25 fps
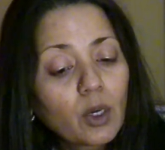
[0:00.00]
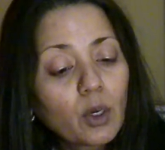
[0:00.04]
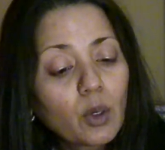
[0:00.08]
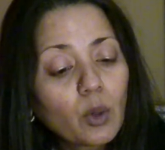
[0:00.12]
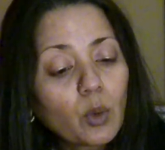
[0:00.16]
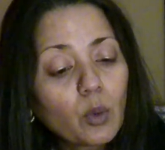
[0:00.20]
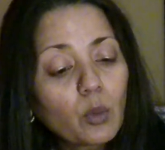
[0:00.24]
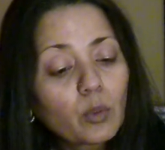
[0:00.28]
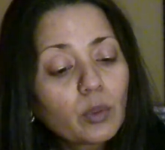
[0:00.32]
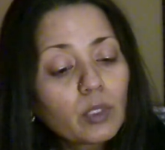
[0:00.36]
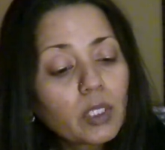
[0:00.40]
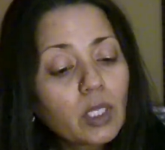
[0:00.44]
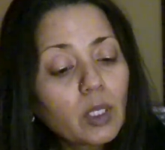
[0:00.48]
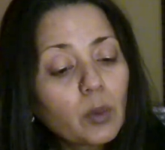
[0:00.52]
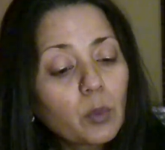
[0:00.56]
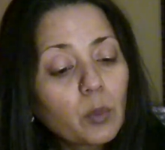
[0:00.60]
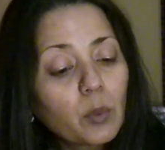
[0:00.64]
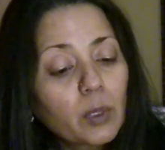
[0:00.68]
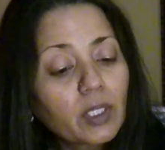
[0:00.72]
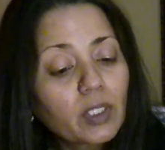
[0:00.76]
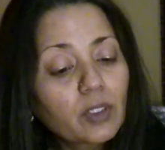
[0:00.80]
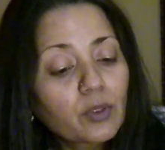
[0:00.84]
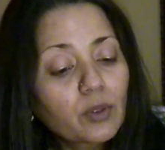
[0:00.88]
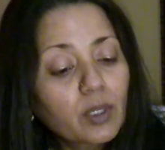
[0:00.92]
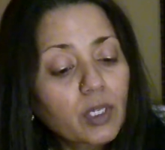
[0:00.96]
Only
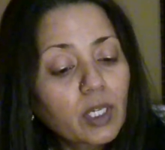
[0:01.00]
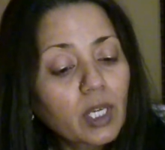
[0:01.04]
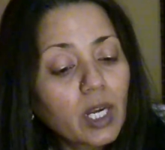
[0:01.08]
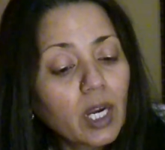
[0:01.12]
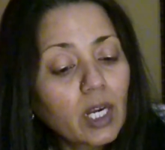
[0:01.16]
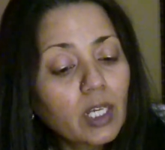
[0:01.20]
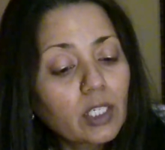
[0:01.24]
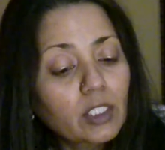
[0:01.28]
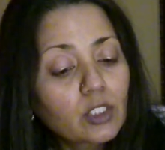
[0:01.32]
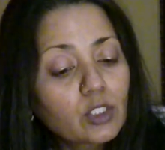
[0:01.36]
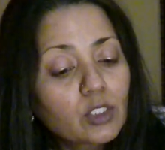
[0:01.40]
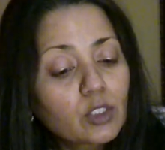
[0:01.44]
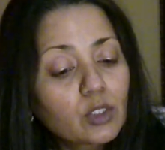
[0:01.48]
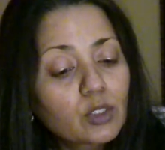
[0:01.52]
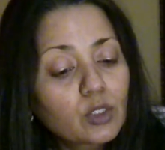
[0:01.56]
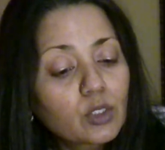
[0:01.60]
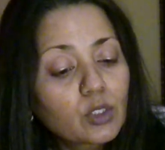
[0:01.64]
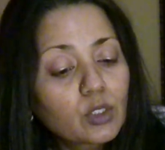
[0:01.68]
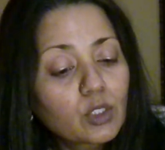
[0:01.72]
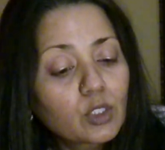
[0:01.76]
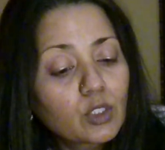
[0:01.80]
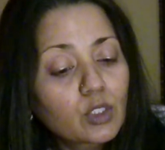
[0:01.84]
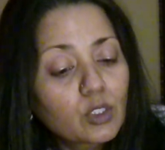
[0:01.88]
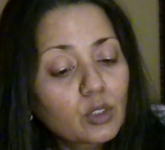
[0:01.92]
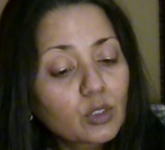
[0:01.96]
with regard
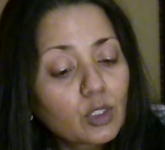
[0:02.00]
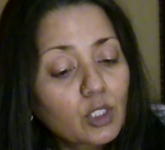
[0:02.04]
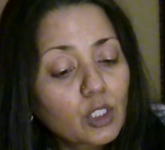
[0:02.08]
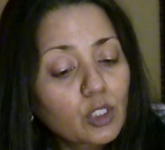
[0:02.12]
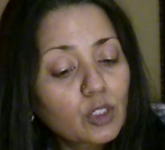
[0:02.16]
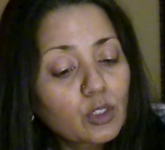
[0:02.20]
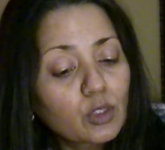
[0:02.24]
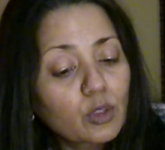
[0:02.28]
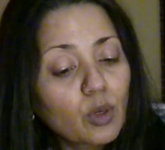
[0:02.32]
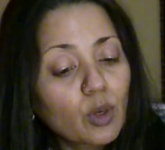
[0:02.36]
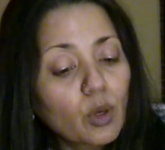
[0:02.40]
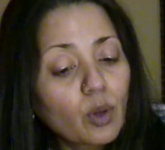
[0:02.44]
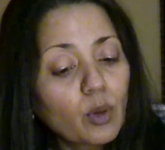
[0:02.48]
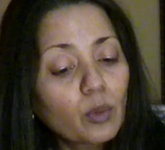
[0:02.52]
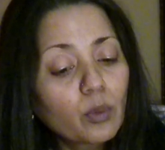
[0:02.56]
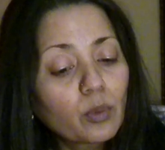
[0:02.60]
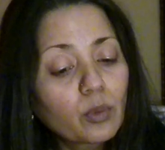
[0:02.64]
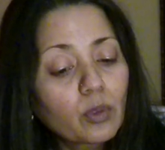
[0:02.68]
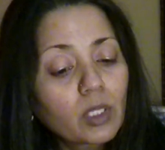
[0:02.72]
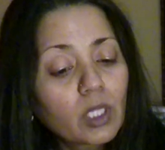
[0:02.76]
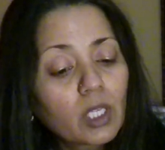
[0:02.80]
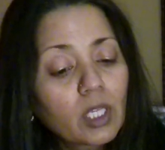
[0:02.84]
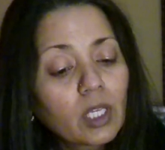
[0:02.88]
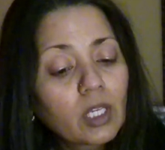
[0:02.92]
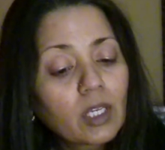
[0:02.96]
to the throne
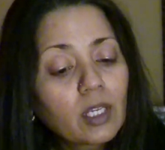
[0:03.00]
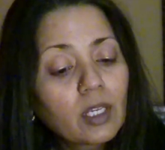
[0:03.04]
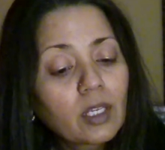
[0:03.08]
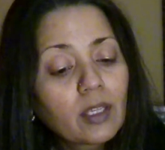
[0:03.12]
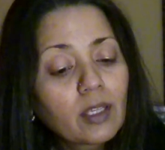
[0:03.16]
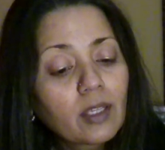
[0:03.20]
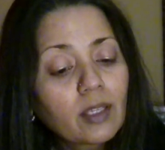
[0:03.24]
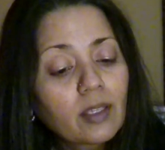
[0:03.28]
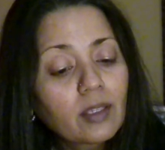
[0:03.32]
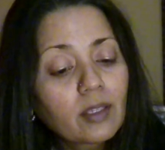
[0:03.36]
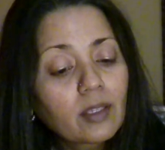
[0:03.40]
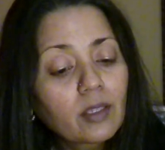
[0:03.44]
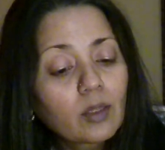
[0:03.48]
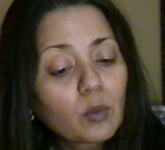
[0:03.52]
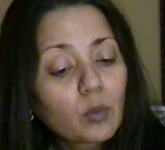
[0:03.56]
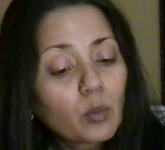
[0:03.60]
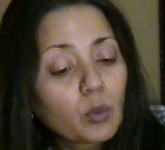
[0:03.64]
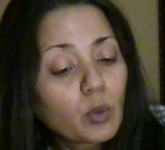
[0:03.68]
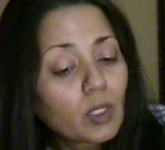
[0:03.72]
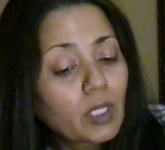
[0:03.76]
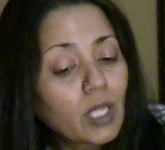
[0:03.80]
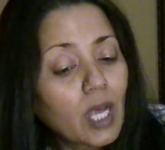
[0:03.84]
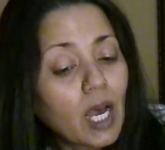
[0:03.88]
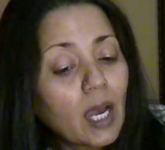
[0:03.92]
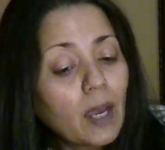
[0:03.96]

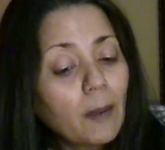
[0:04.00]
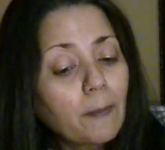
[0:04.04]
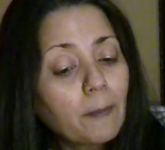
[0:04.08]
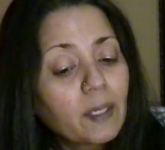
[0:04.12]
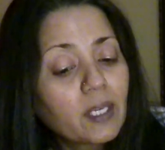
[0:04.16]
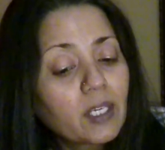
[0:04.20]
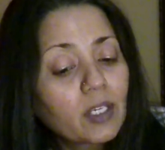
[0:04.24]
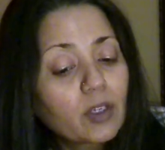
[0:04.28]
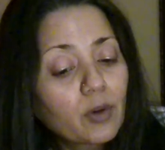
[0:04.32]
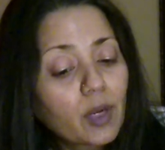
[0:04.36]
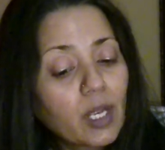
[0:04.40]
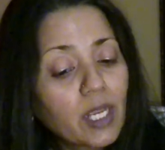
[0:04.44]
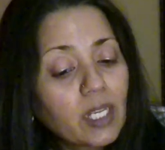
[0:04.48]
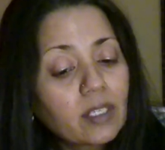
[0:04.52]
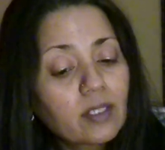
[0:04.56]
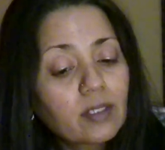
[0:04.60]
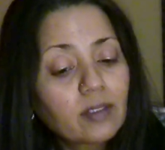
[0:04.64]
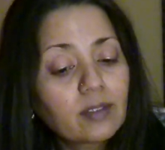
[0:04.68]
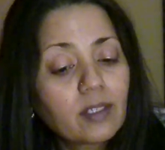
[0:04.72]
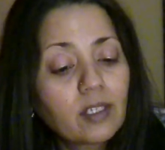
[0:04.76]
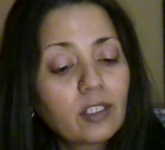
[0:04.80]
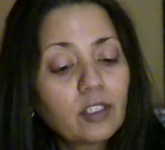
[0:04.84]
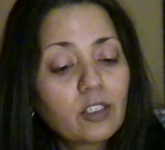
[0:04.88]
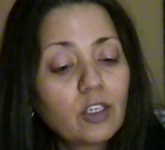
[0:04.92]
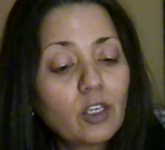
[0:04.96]
will I be greater
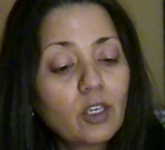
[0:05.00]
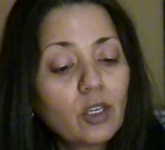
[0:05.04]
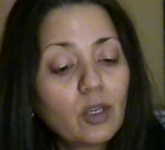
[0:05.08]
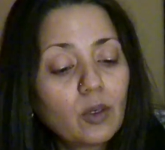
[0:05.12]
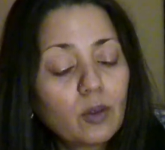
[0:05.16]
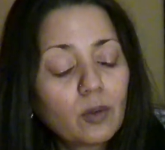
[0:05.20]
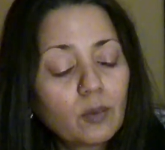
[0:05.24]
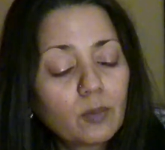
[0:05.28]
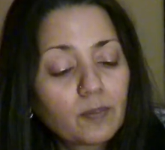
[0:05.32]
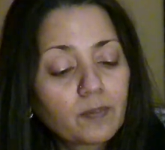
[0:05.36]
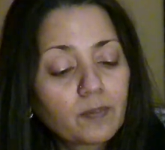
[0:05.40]
than you."